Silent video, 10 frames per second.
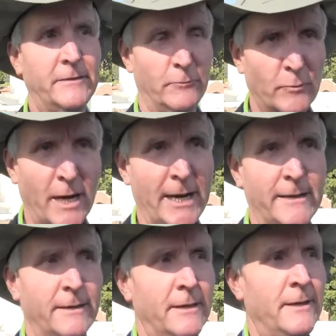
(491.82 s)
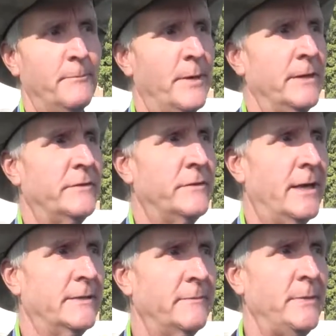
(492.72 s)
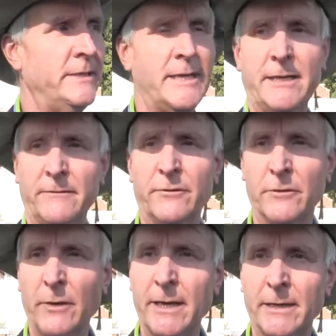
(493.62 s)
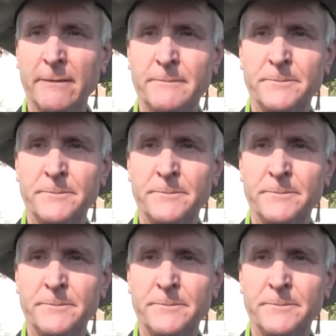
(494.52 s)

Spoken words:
right, but it's not to be taken for granted.